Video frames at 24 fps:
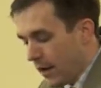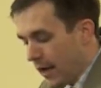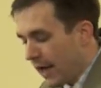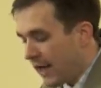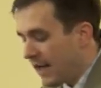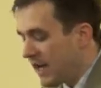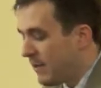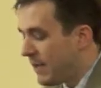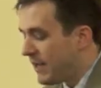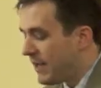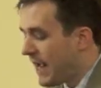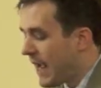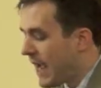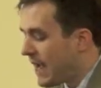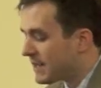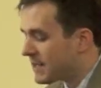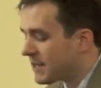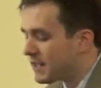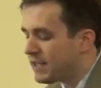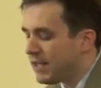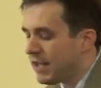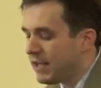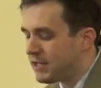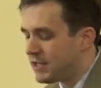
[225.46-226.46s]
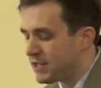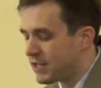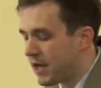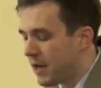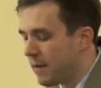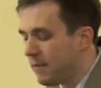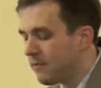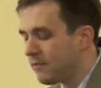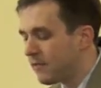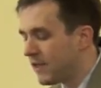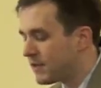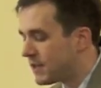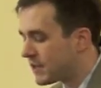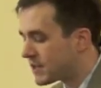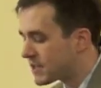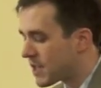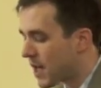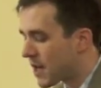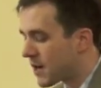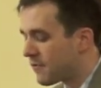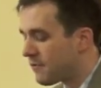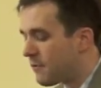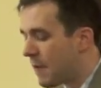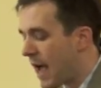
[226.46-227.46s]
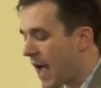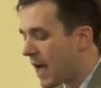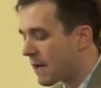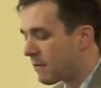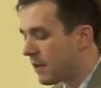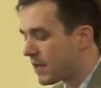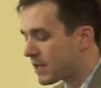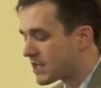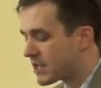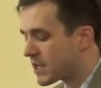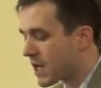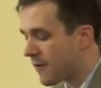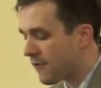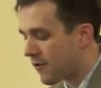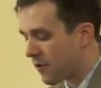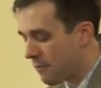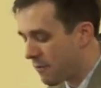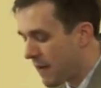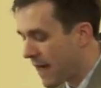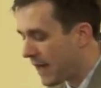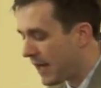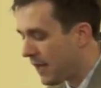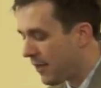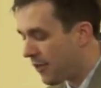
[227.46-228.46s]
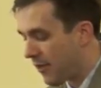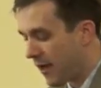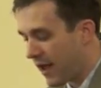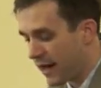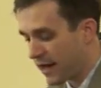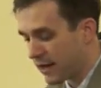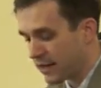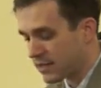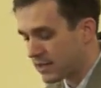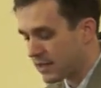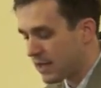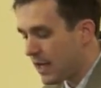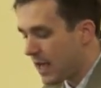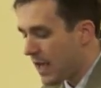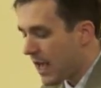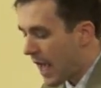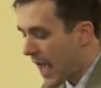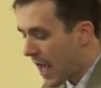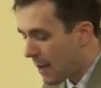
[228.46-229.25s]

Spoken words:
And he began to teach them that the Son of Man must suffer many things,